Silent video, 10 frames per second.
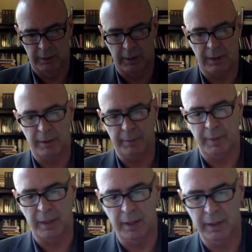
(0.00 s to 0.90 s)

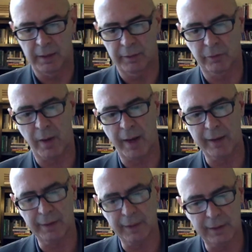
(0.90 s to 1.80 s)
I
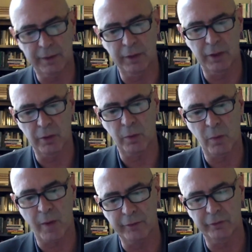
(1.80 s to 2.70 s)
think the
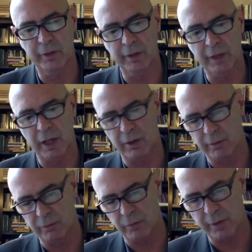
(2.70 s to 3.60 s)
question
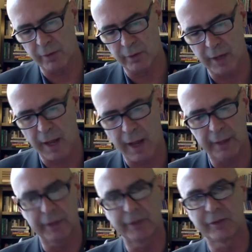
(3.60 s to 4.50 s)
of whether or
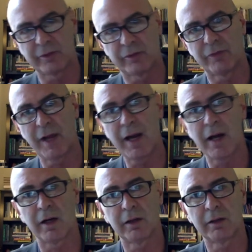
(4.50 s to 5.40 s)
not it's
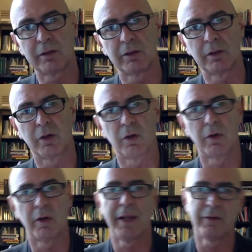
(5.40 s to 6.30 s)
fair
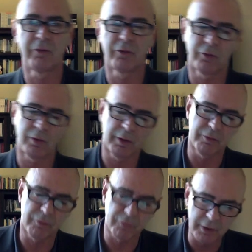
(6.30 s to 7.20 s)
or it's
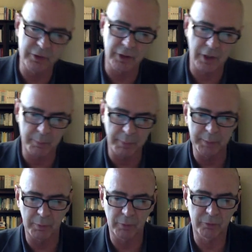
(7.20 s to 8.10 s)
infringing on
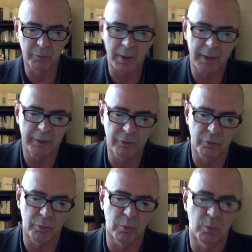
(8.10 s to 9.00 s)
people's rights
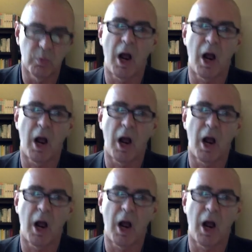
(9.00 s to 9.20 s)
to